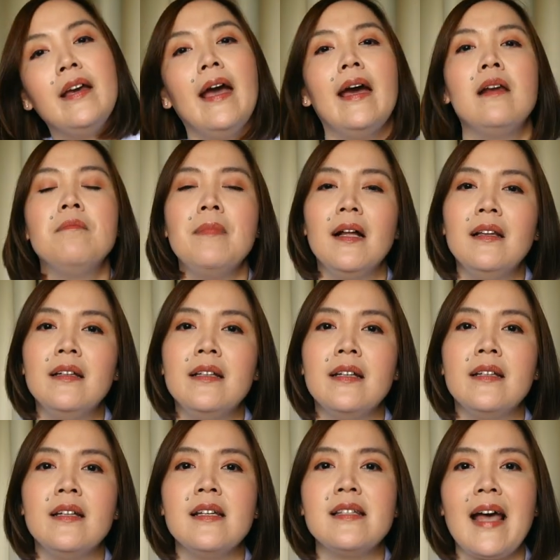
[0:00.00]
And
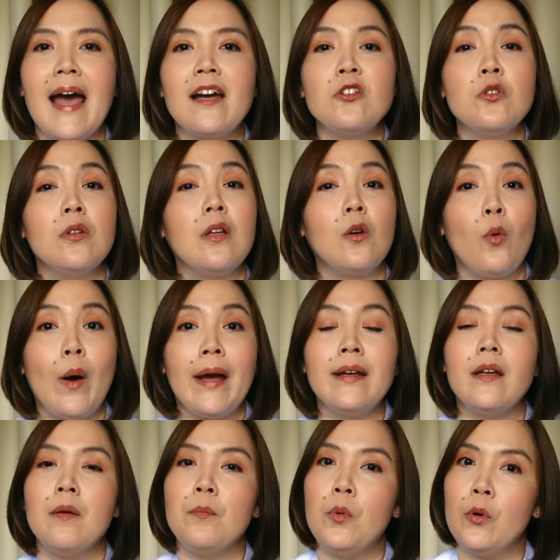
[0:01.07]
melanin is actually
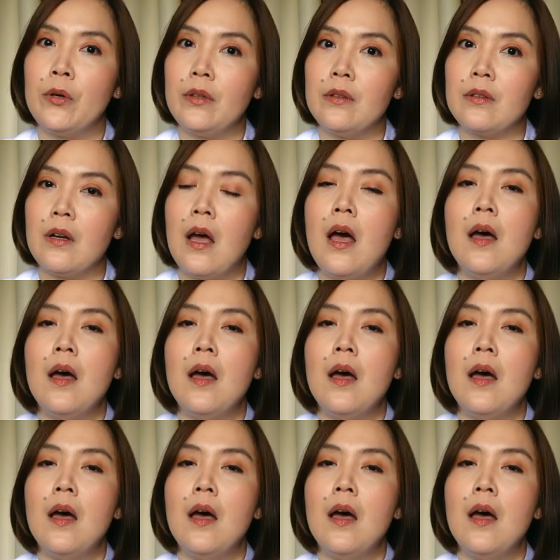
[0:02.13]
quite important